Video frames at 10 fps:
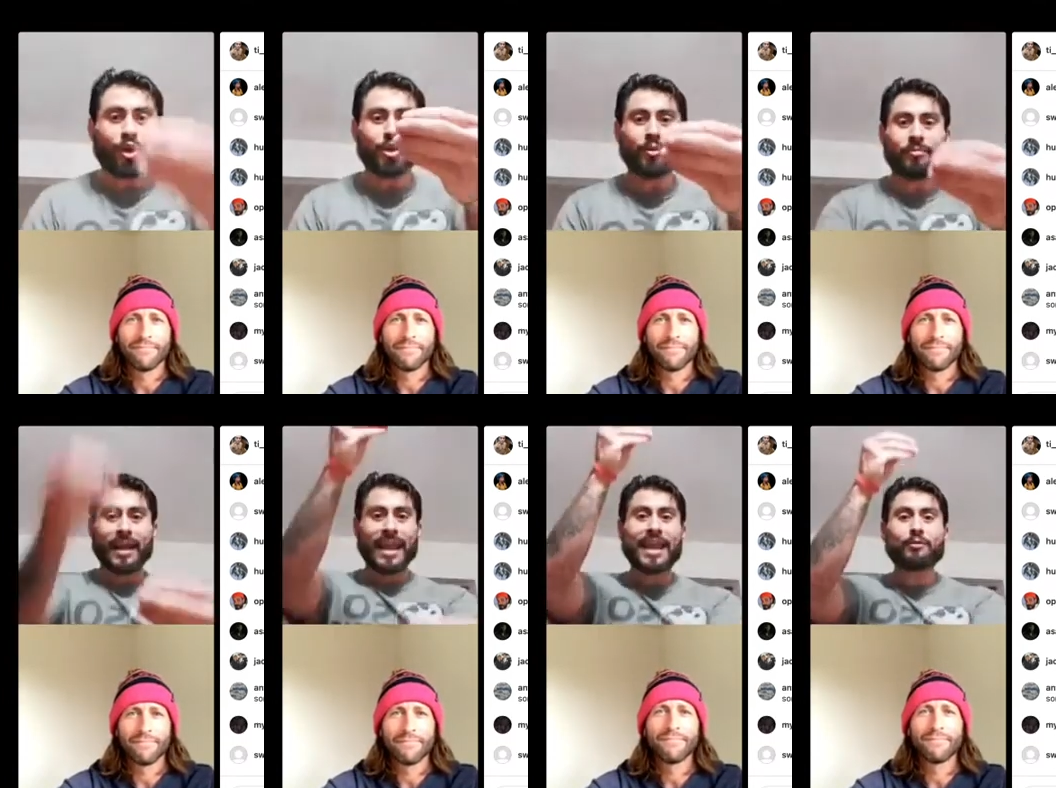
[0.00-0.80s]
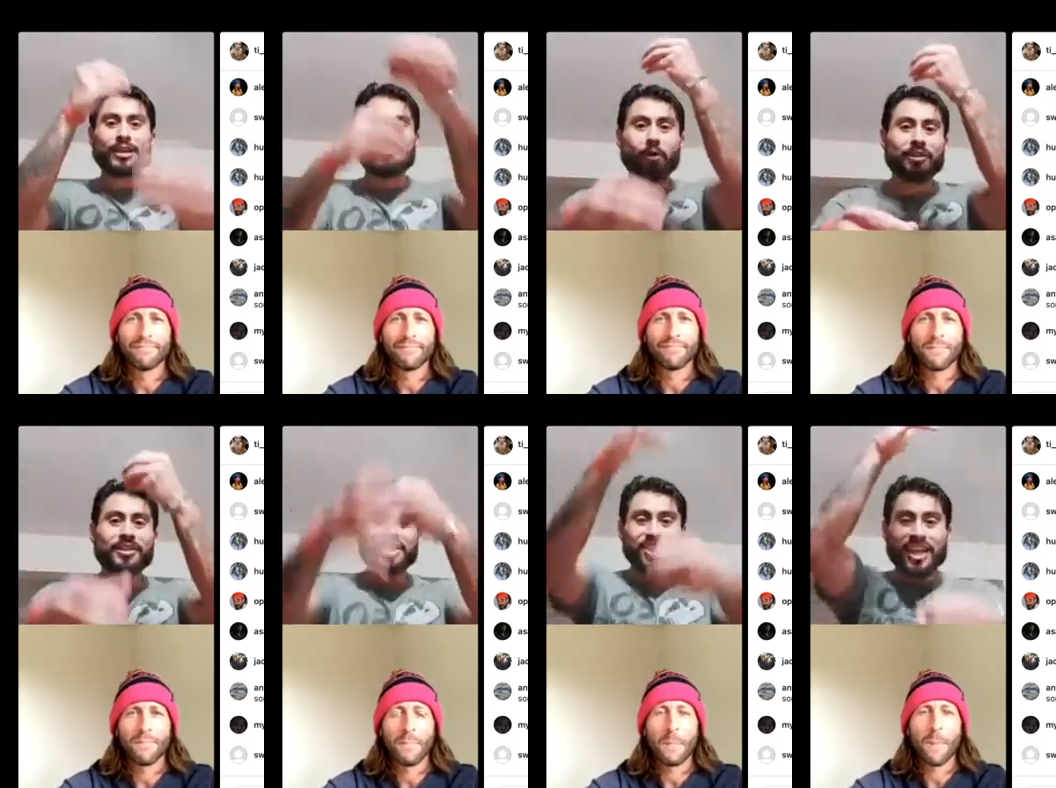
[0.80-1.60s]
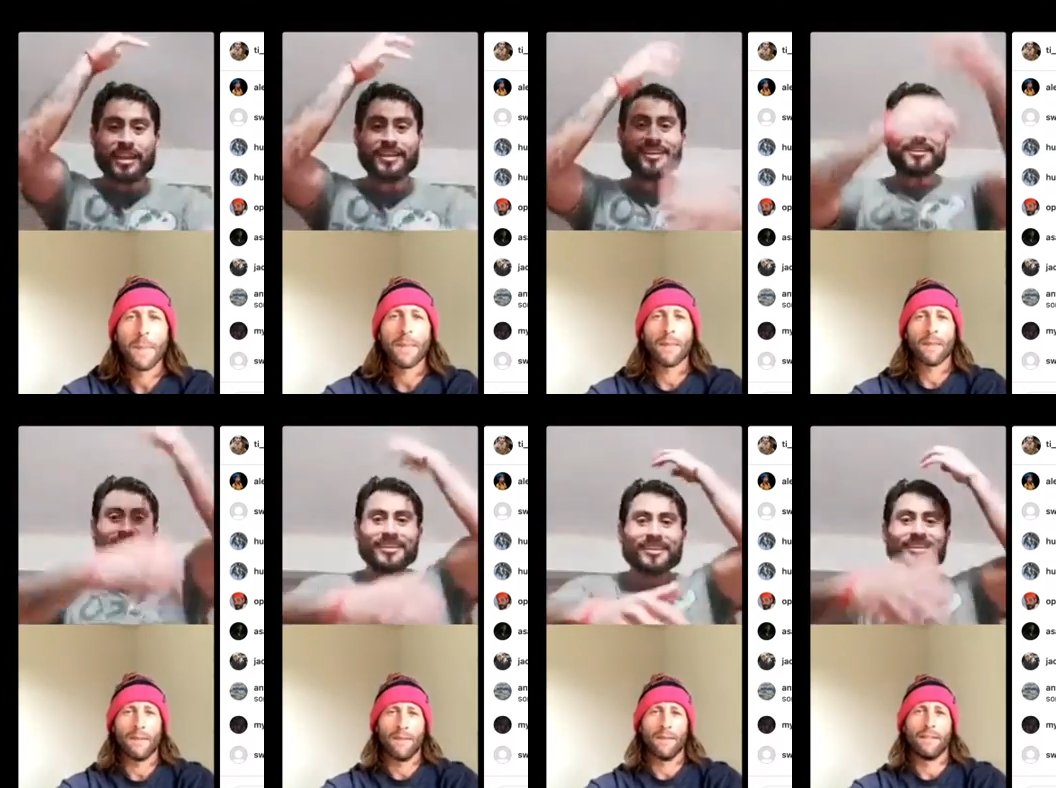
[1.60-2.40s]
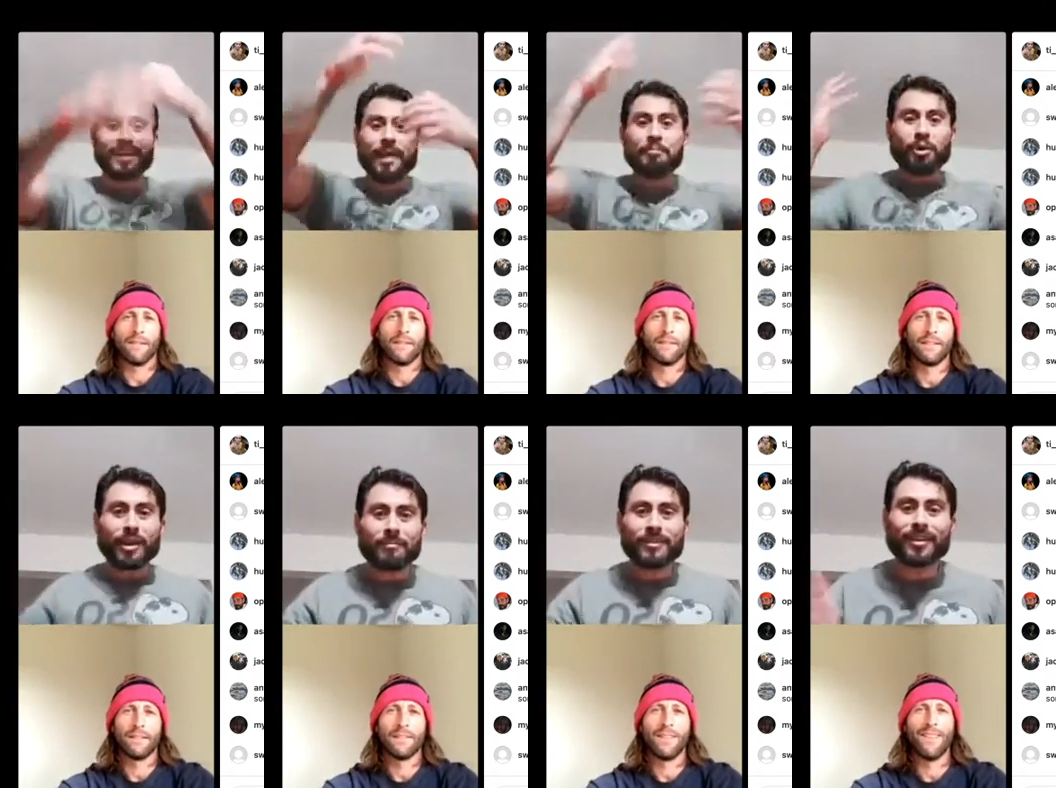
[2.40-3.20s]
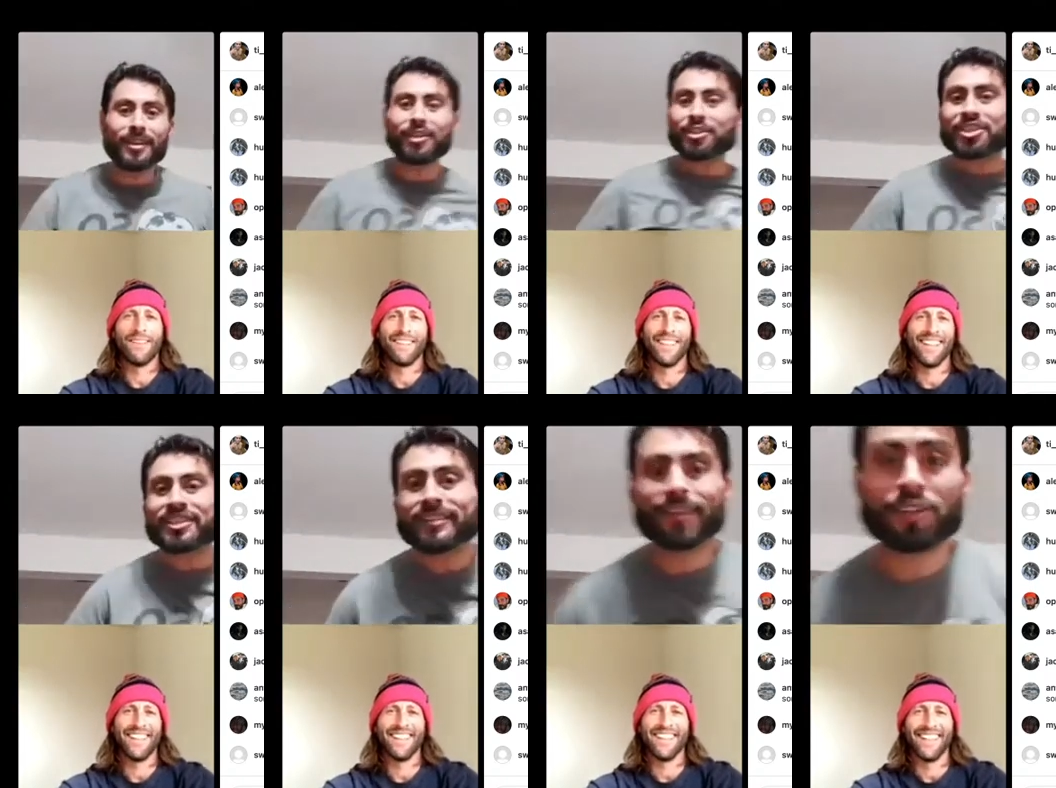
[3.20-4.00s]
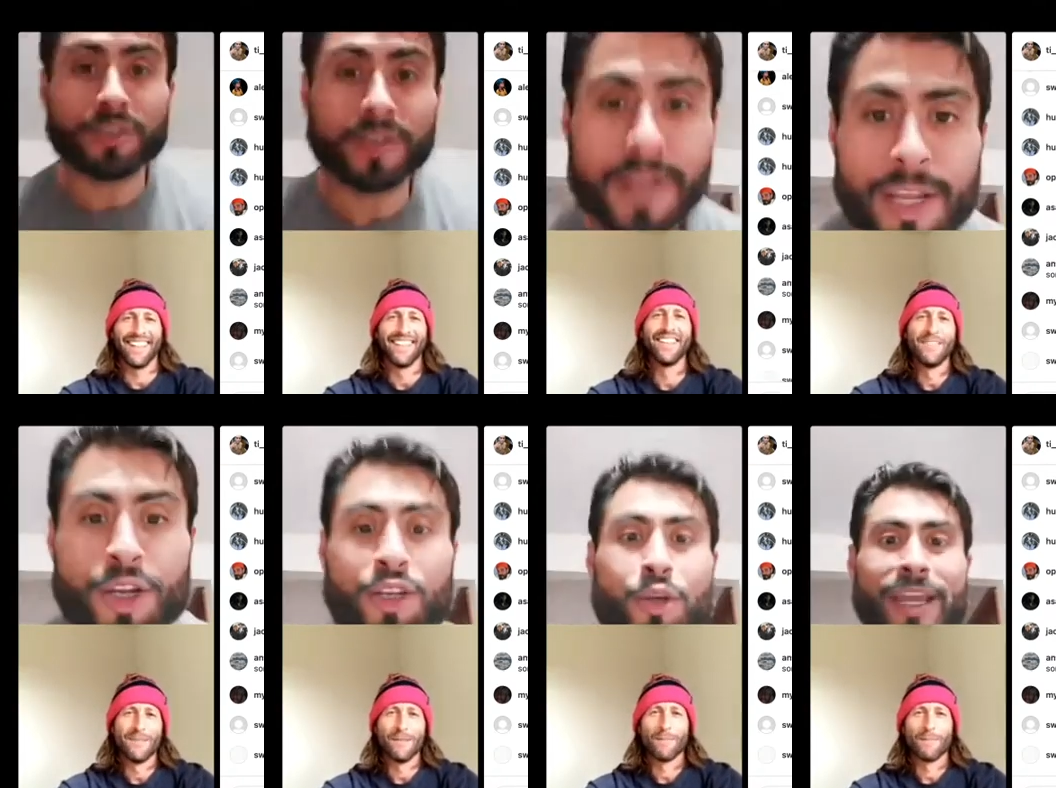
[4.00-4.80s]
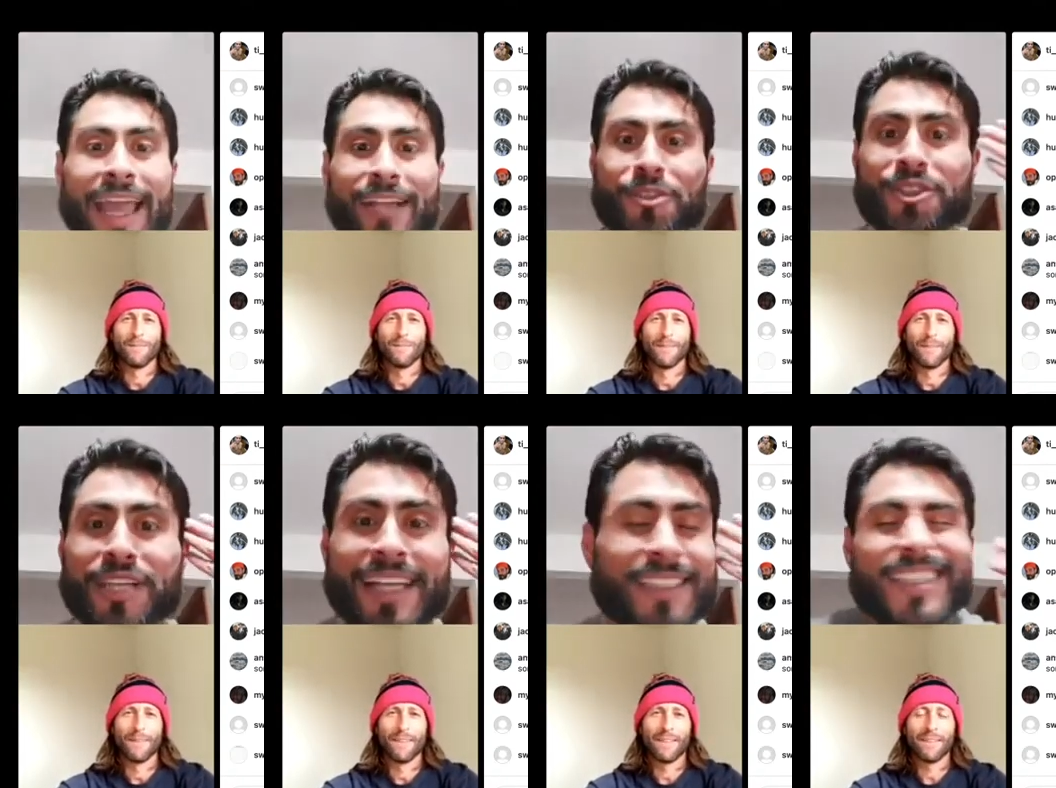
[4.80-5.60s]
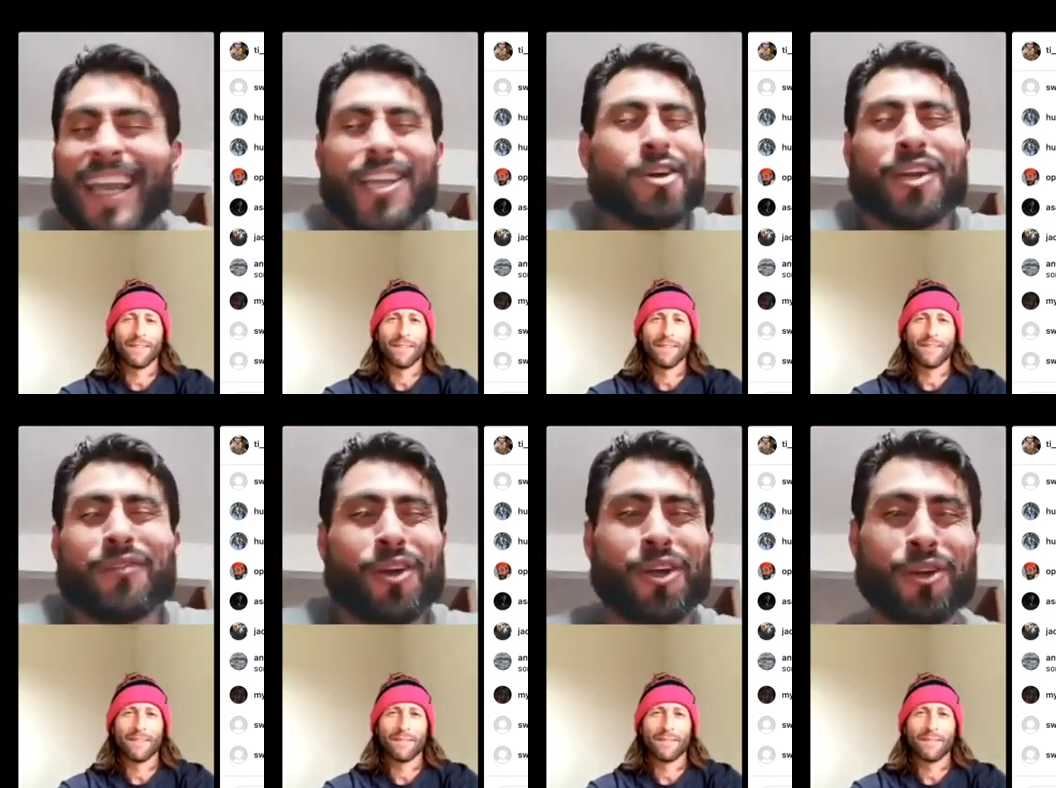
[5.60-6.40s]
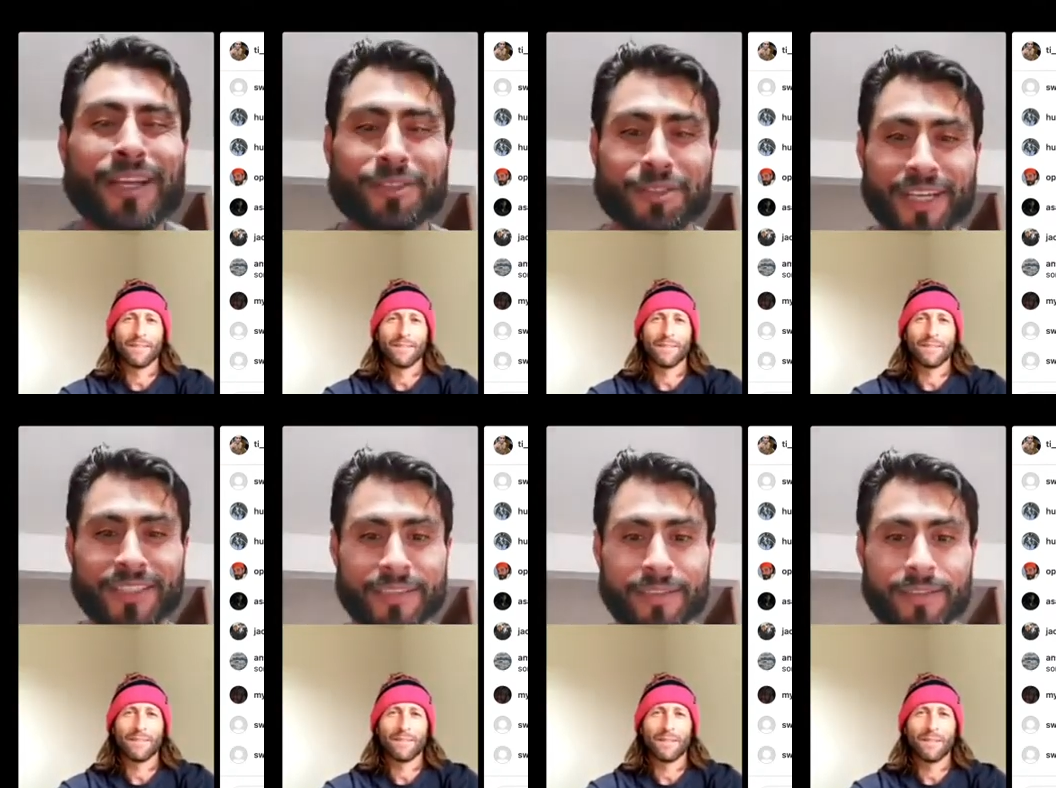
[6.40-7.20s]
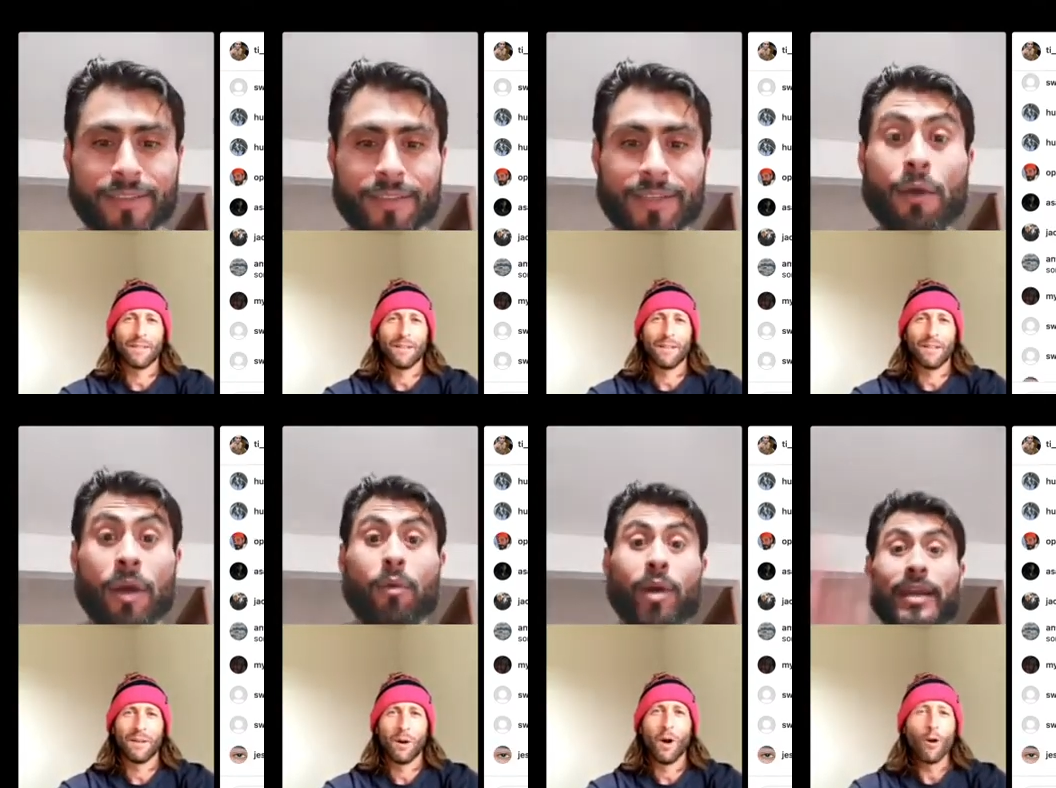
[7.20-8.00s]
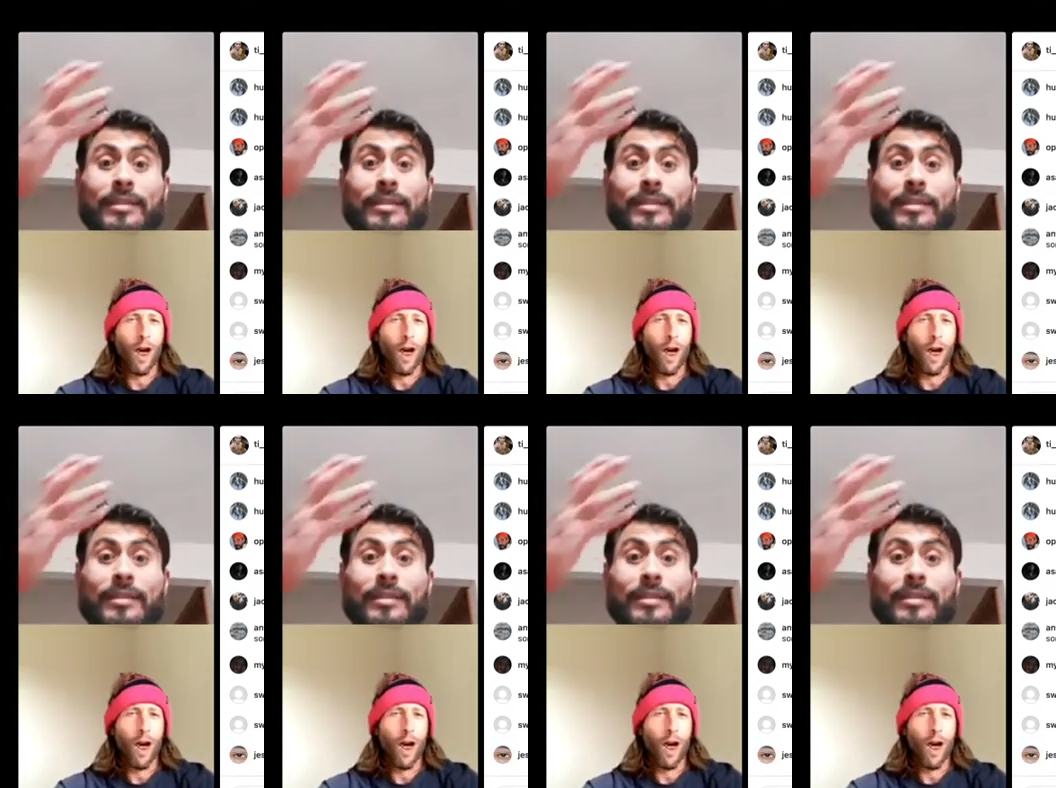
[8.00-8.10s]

Speaker 1: Do my hand weighs more than the stick. I'm putting. I'm, you know, they're just. They're. You're doing exercises and you don't even know you're exercising. Now, well,